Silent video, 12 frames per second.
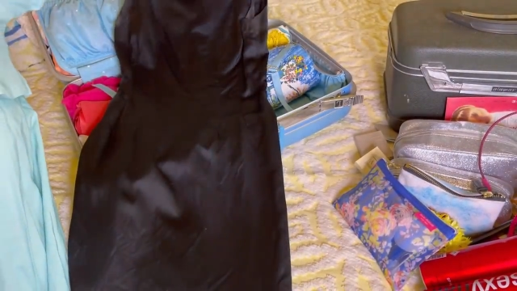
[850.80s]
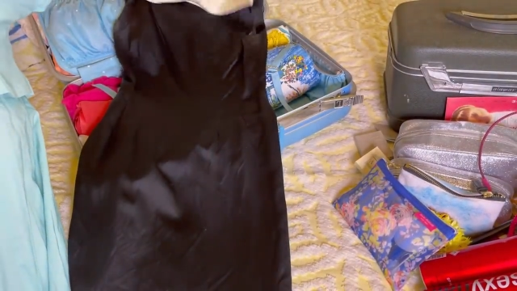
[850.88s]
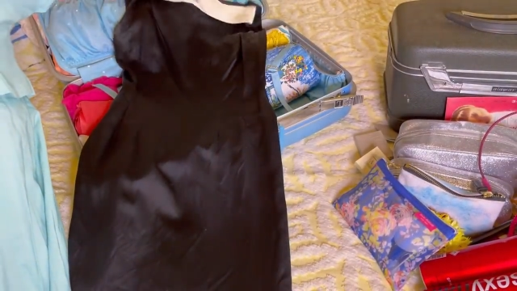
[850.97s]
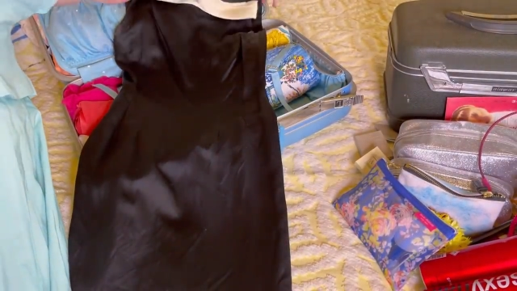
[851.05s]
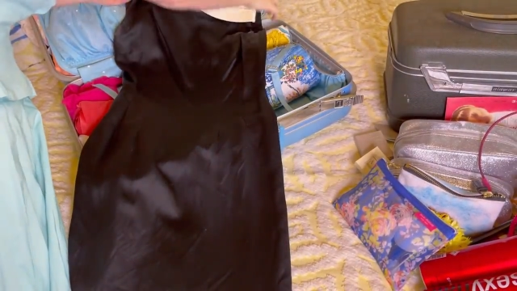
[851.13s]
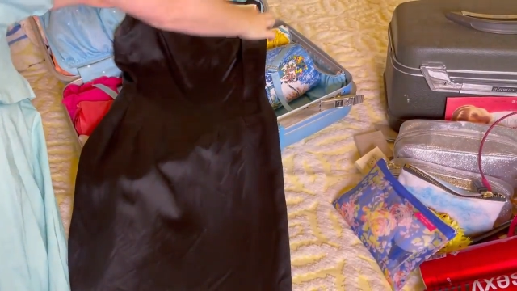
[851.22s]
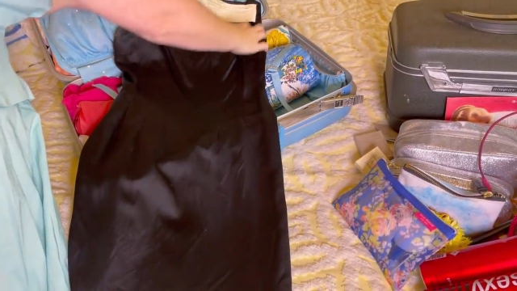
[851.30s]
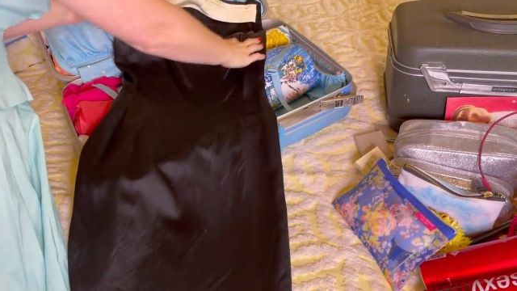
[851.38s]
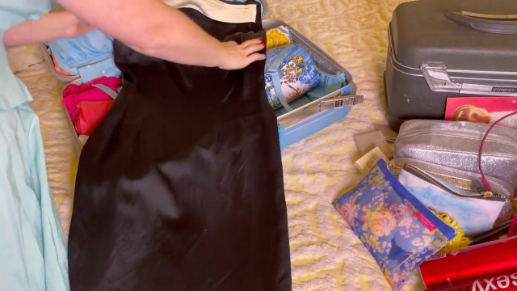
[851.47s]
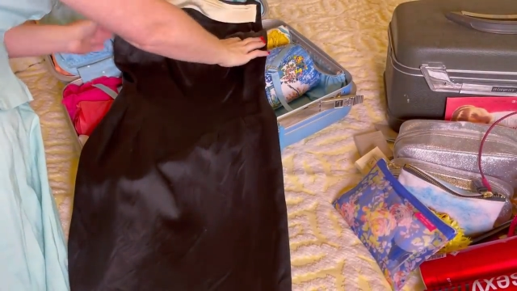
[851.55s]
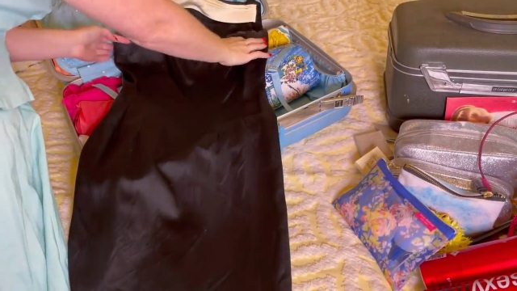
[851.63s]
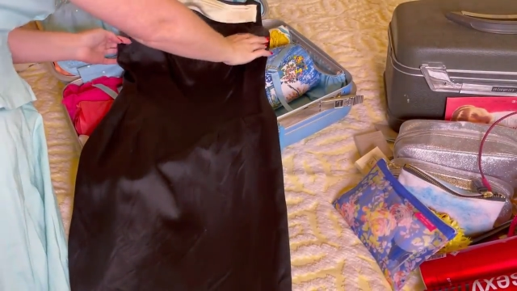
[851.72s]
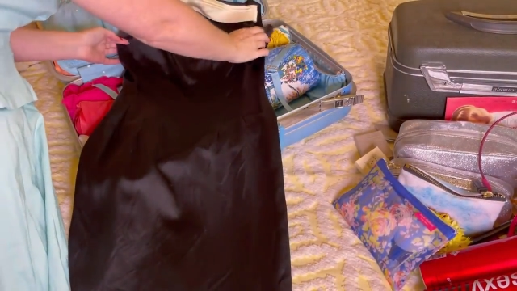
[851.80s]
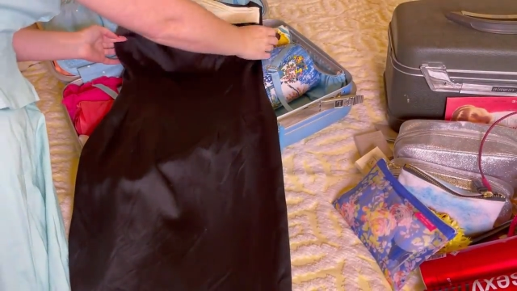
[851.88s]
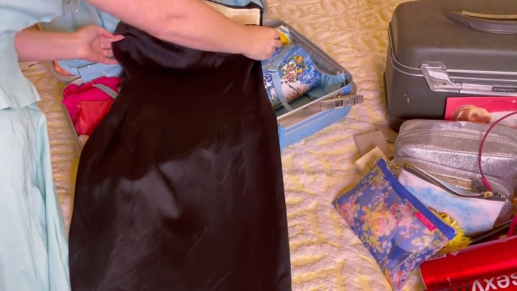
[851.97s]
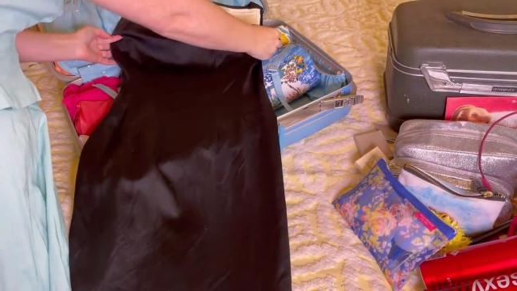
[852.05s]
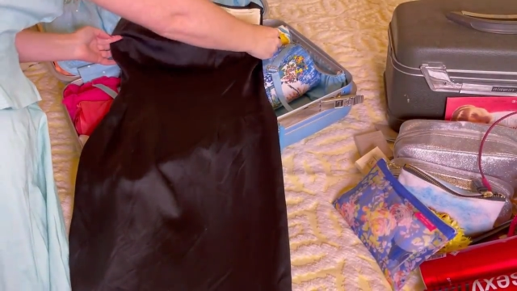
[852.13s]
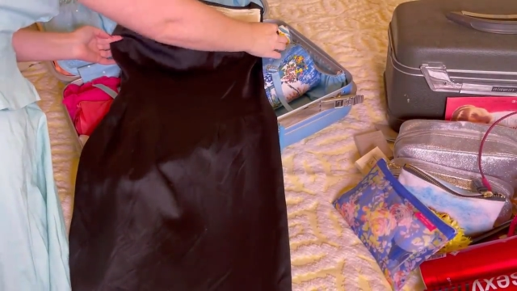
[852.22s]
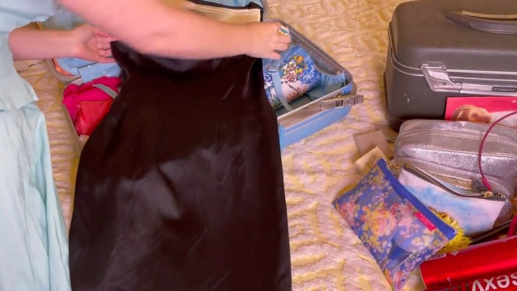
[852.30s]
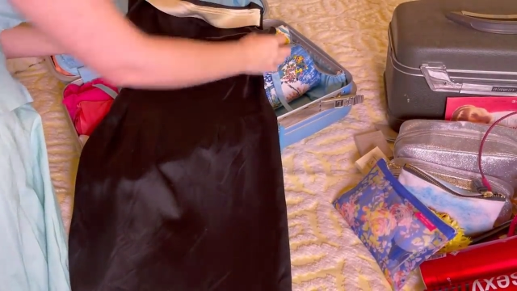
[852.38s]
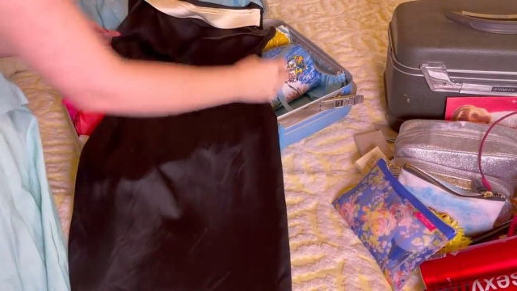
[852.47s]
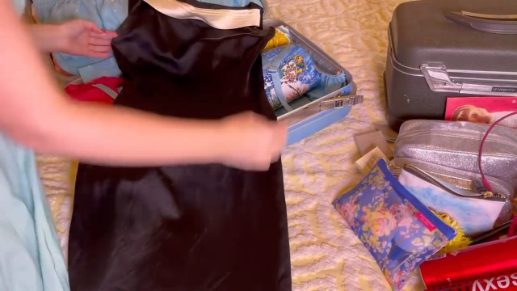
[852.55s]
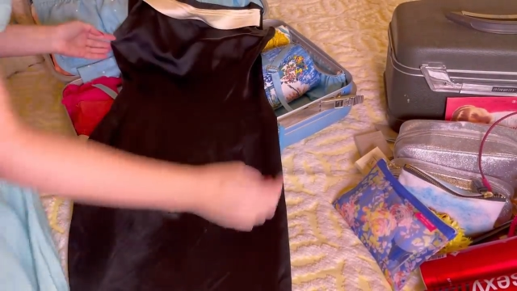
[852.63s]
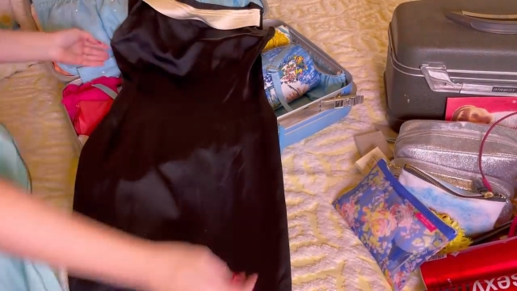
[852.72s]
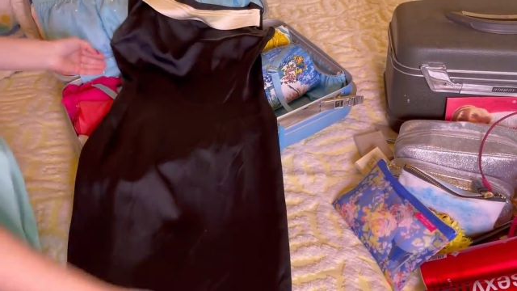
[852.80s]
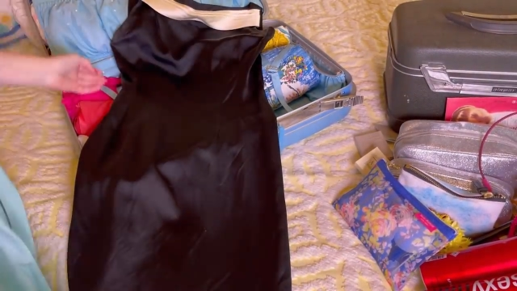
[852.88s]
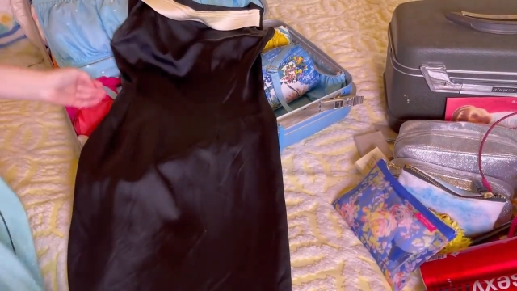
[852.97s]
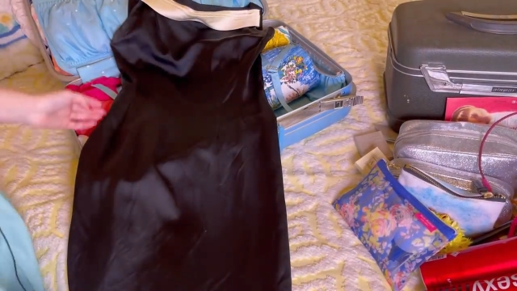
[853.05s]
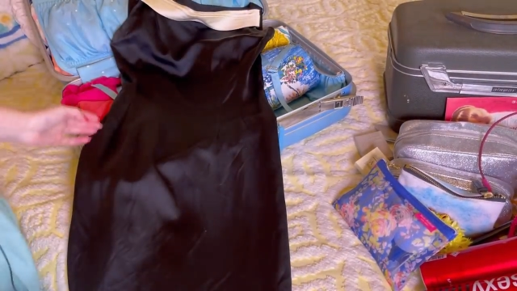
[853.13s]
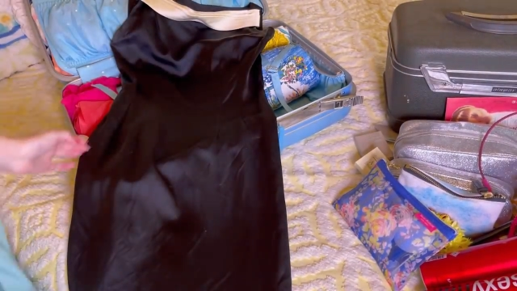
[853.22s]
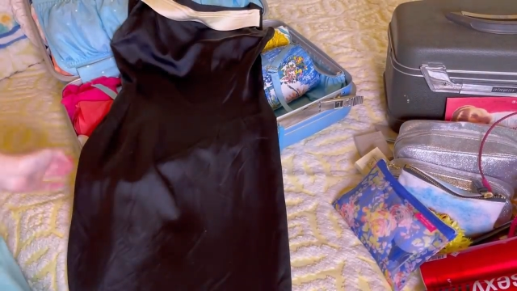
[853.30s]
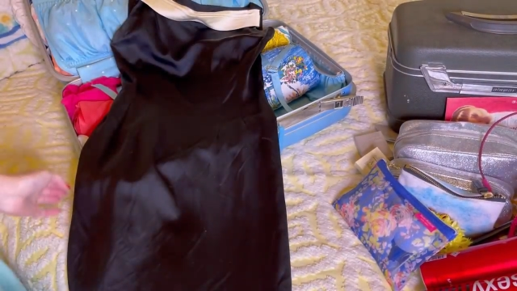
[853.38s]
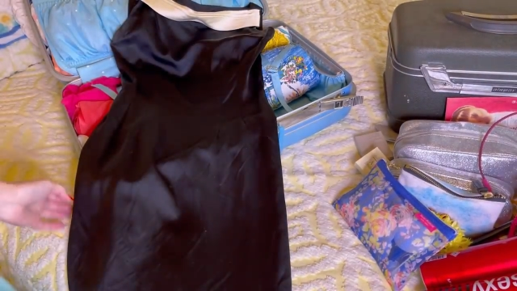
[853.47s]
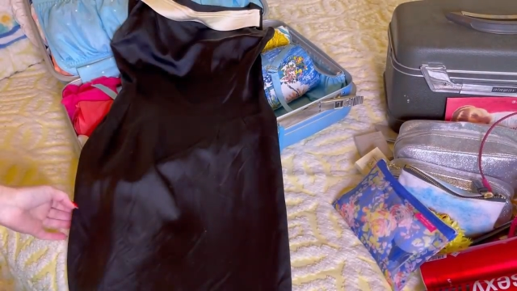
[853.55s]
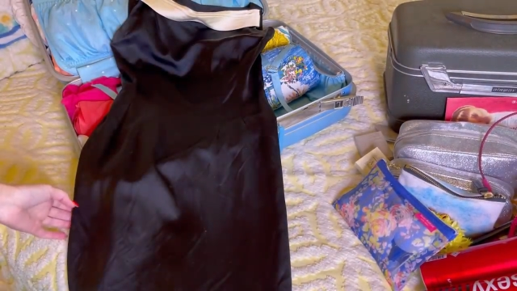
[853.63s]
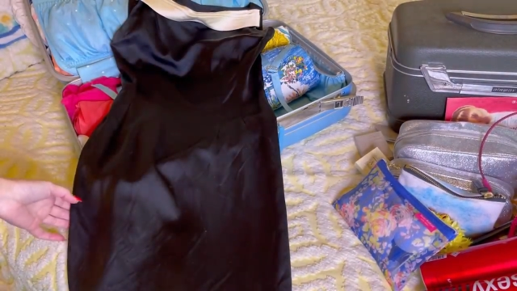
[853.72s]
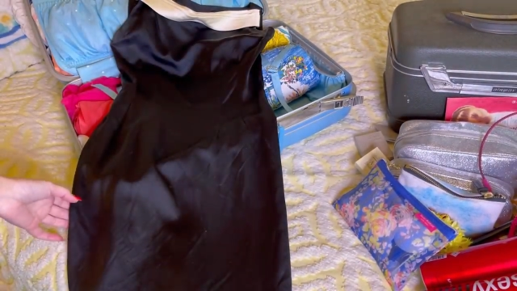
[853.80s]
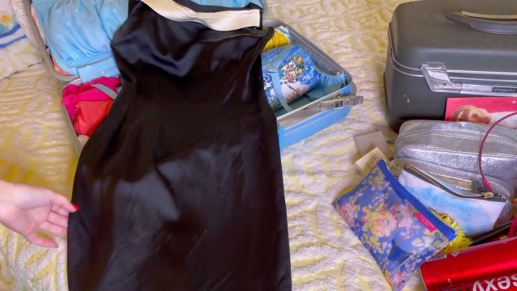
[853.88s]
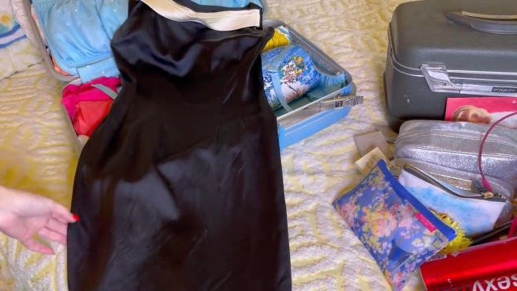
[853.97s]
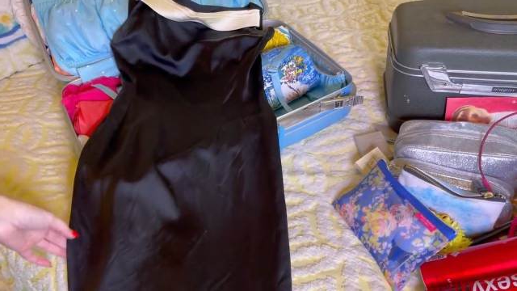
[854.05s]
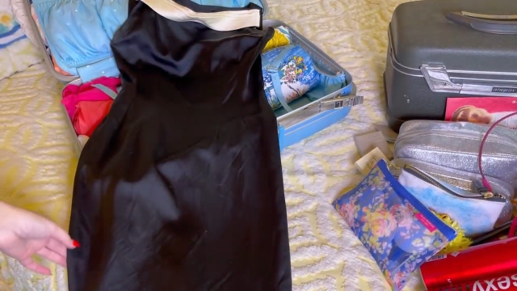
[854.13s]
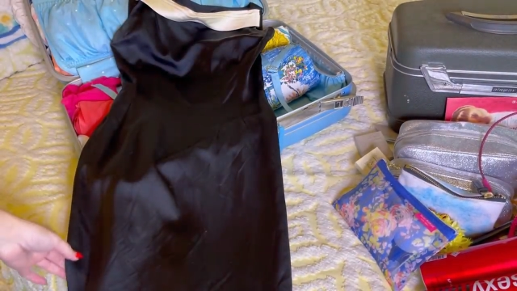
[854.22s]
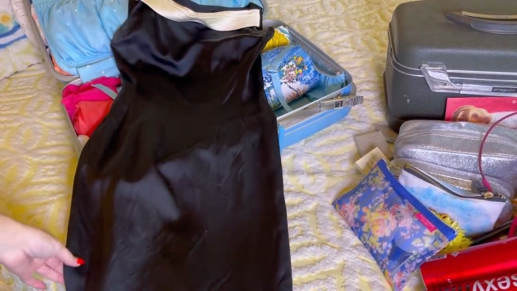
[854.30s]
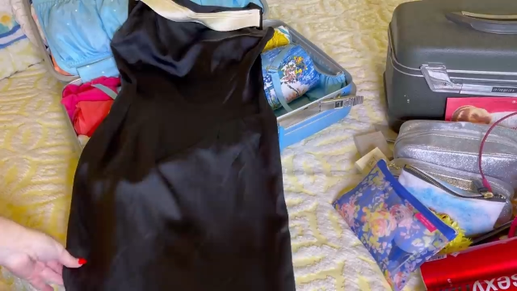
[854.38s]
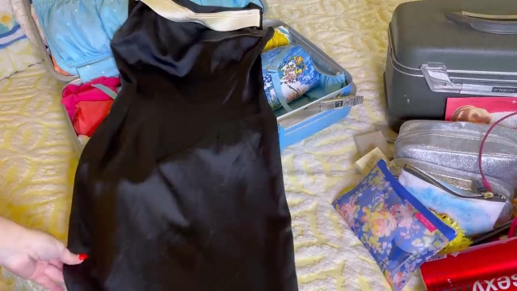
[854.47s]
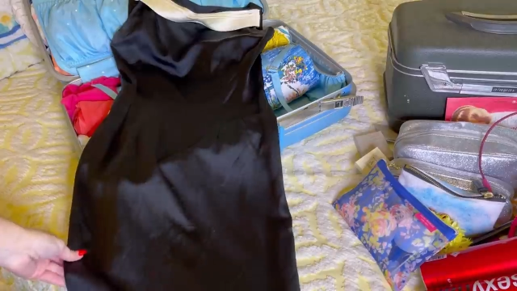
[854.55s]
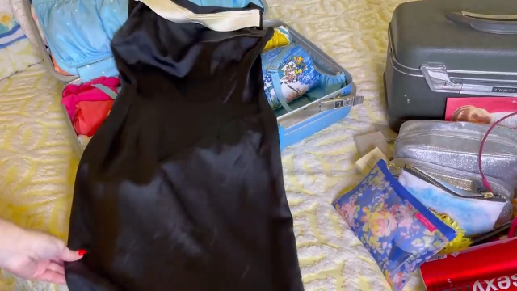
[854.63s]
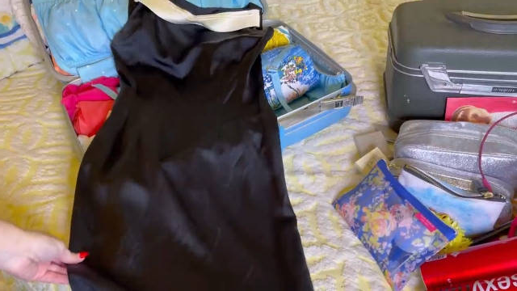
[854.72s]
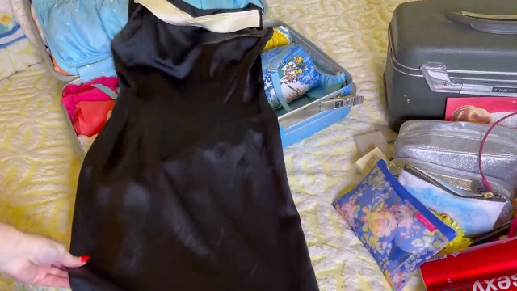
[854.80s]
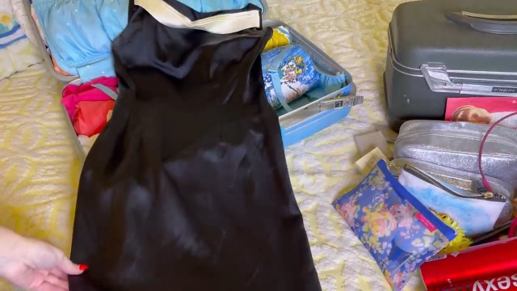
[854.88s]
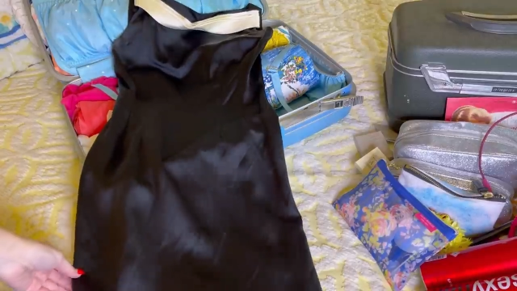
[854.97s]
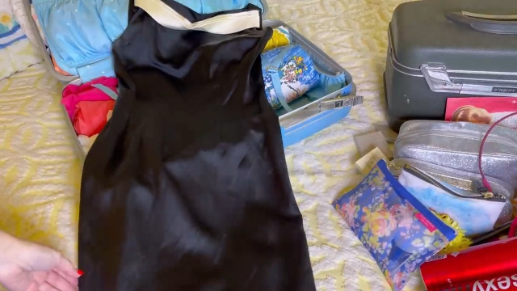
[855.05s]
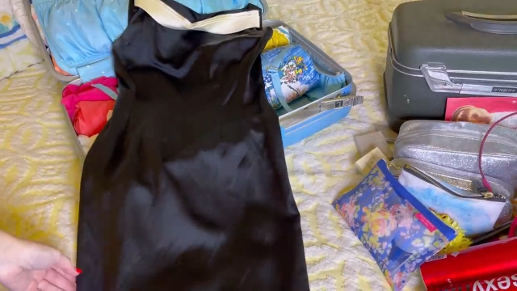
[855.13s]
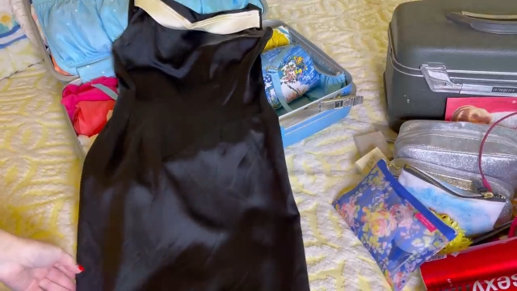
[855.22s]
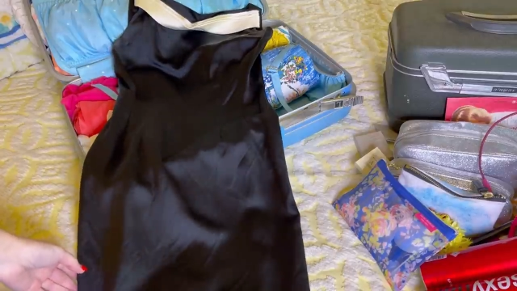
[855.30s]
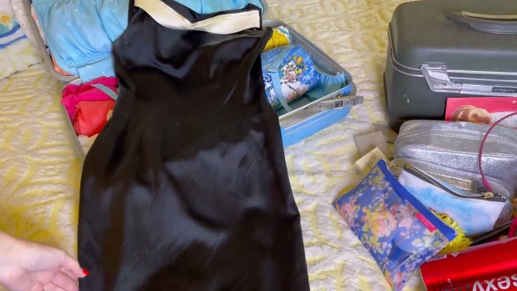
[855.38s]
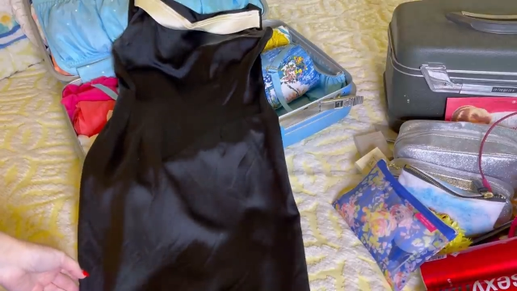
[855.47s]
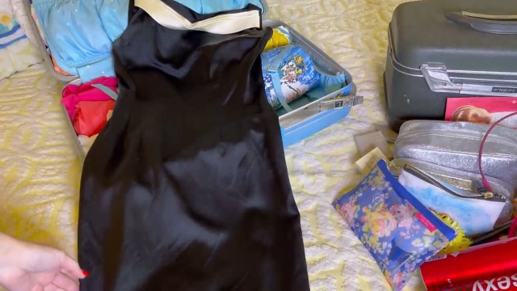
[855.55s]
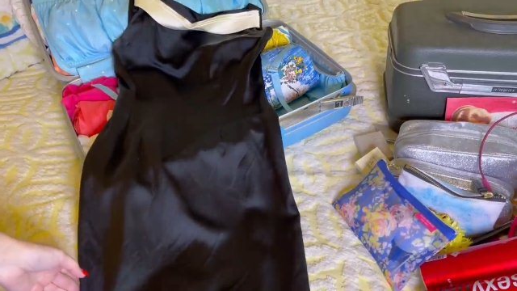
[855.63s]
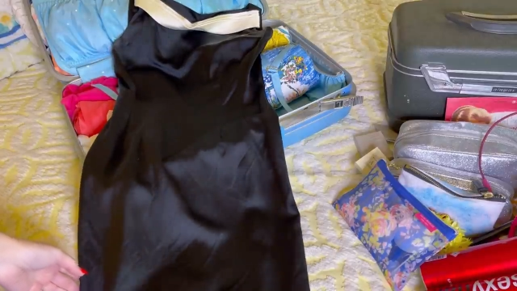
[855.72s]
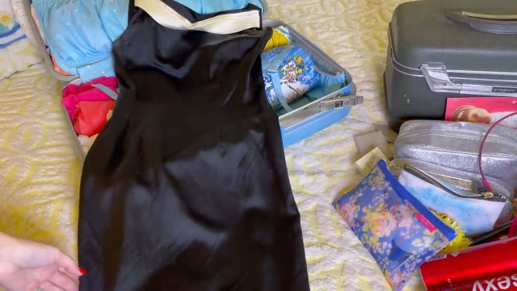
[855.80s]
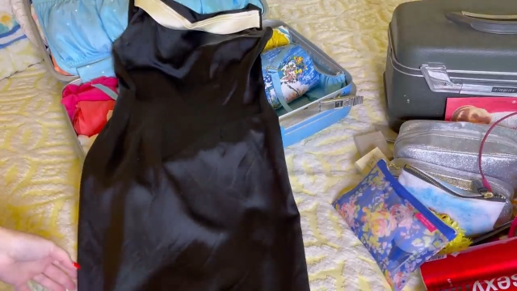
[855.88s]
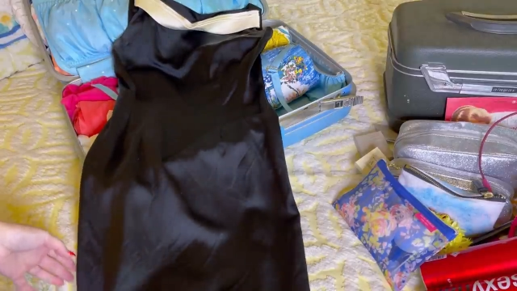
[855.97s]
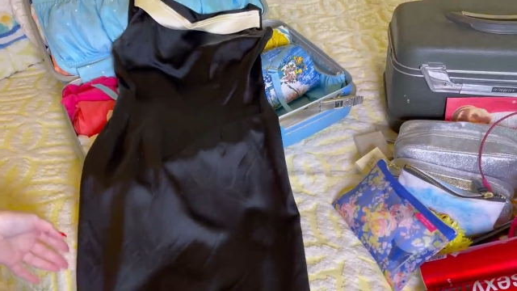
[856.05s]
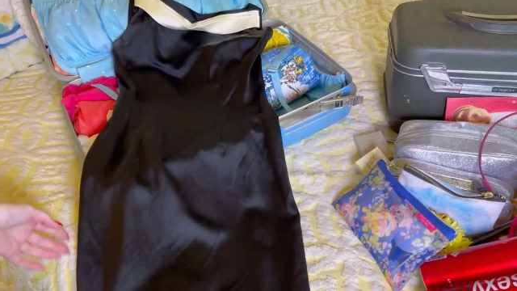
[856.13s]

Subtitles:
Nobody's mouth can be seen.